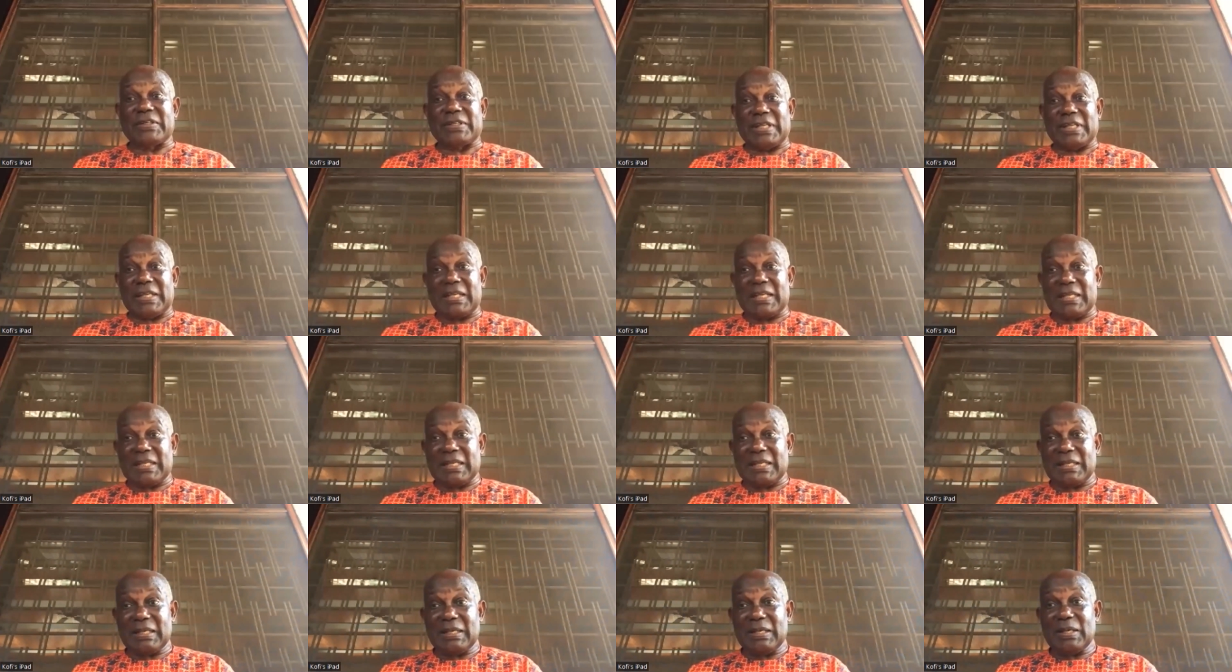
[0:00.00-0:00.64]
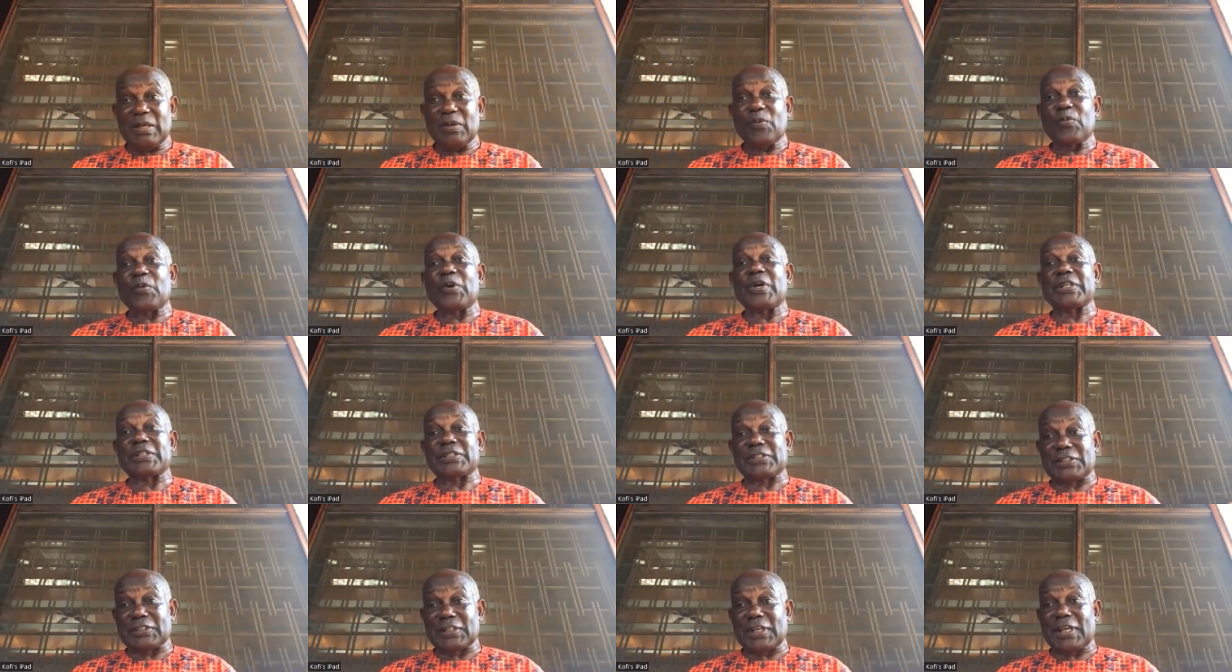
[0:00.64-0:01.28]
day were
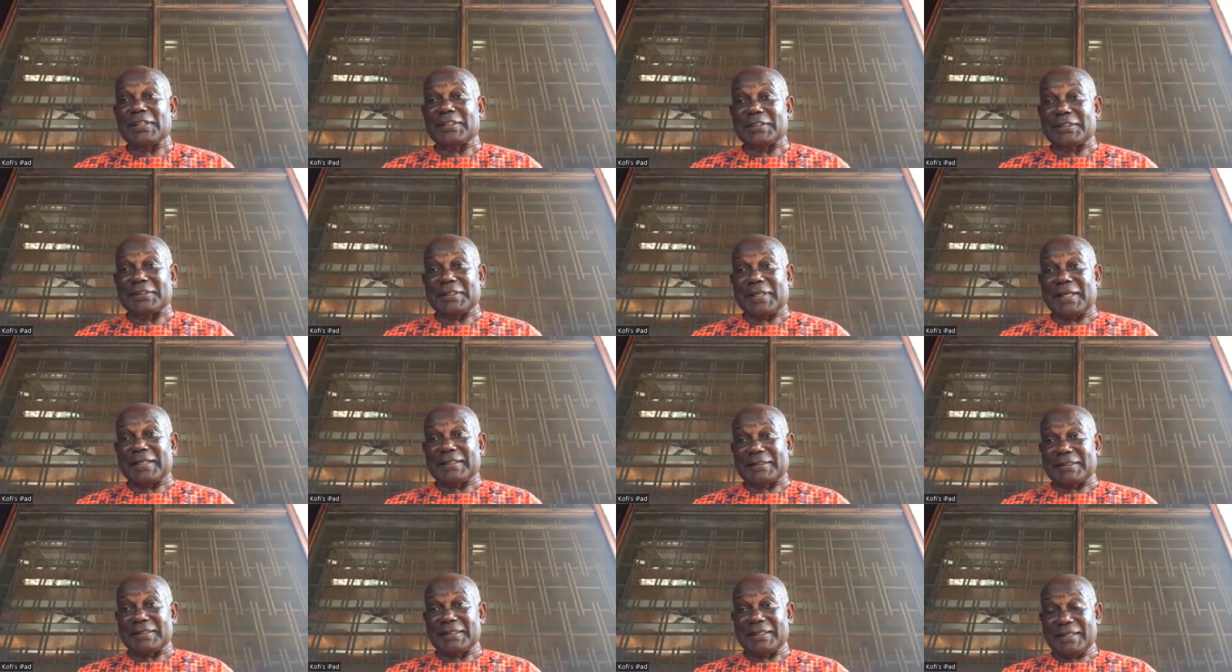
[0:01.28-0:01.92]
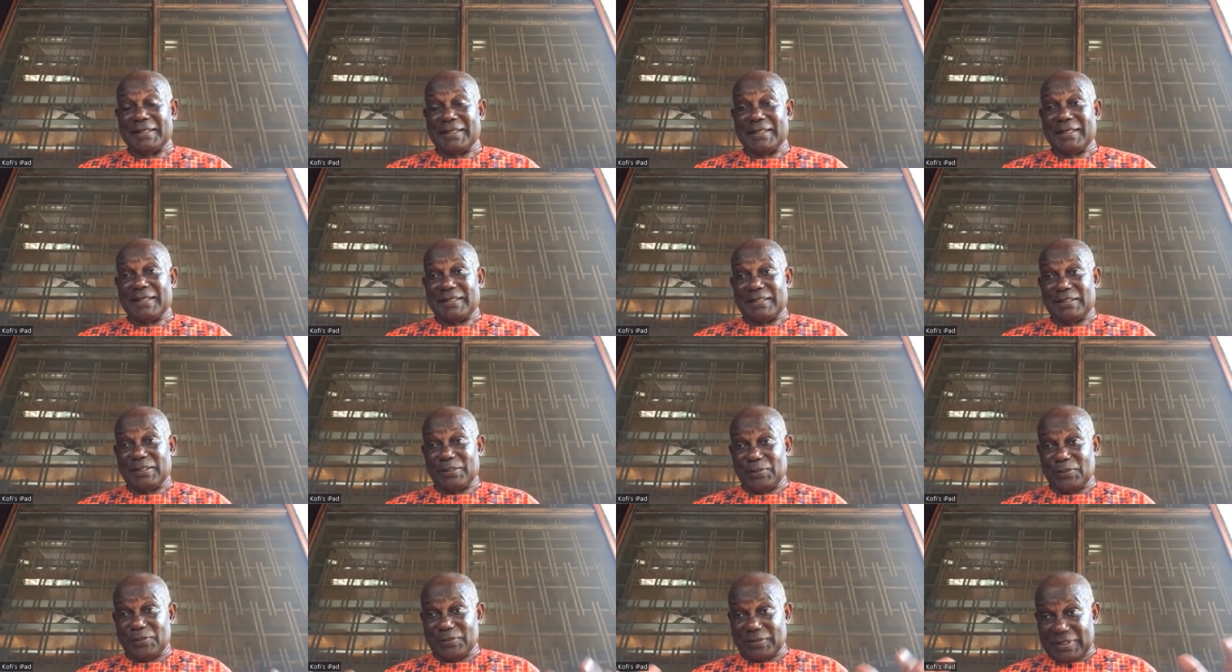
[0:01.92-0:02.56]
such that, you
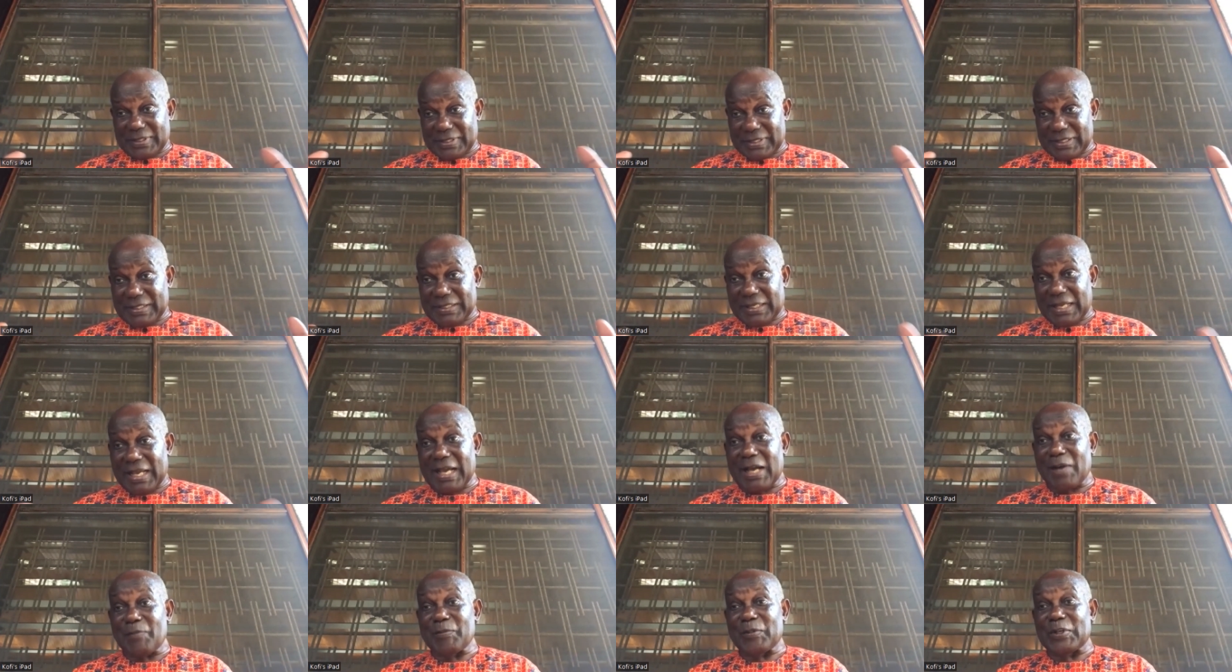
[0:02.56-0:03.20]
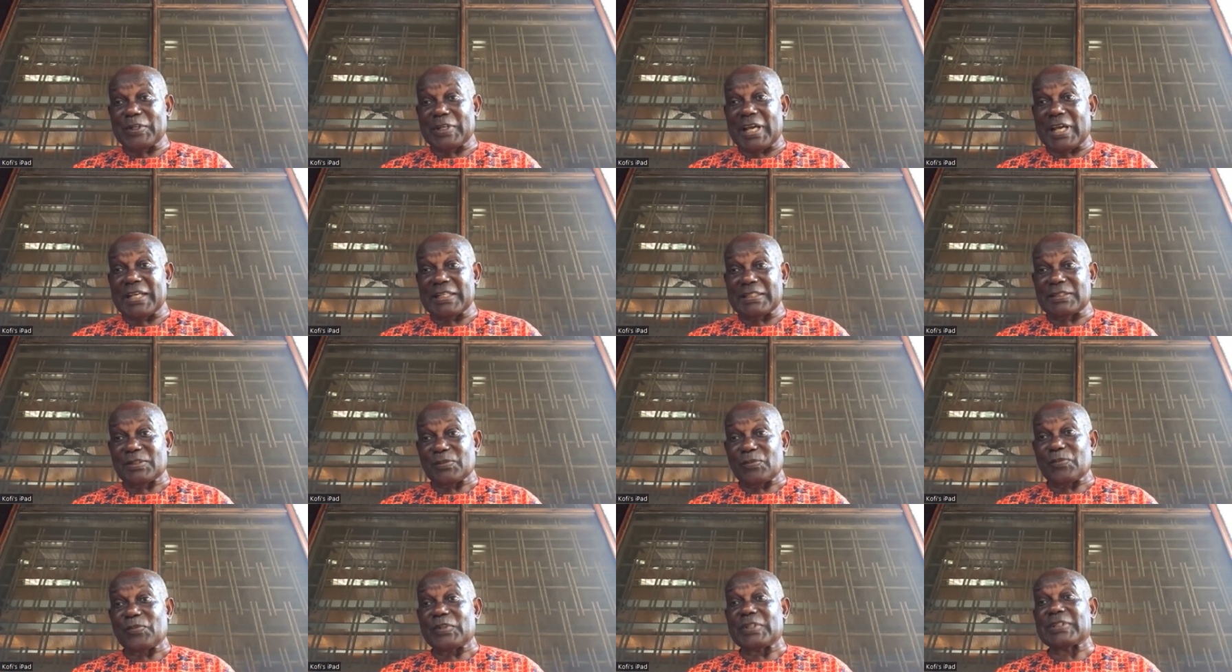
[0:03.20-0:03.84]
know, it
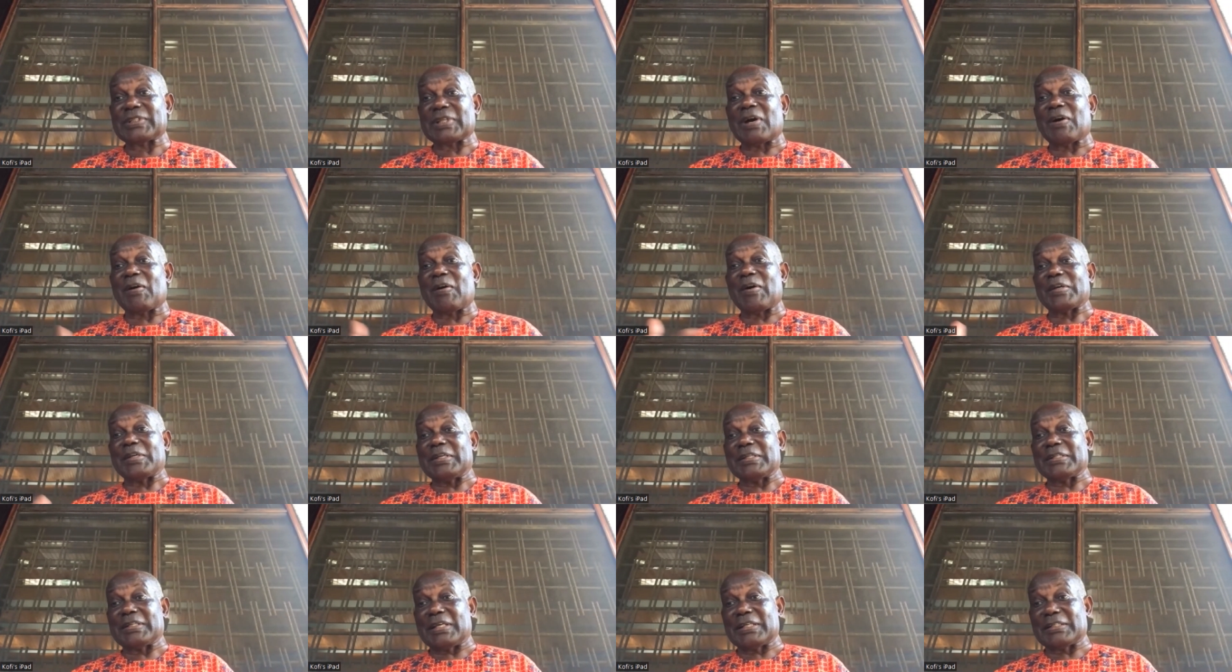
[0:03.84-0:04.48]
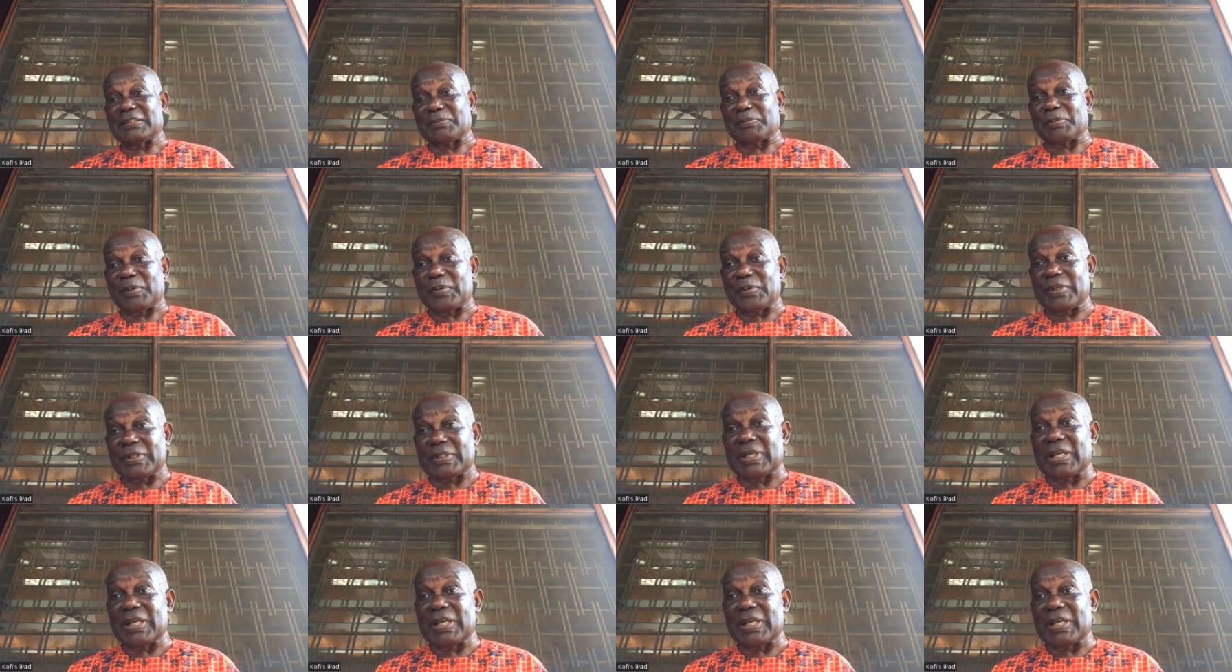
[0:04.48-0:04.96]
harmonized with our inner spirit.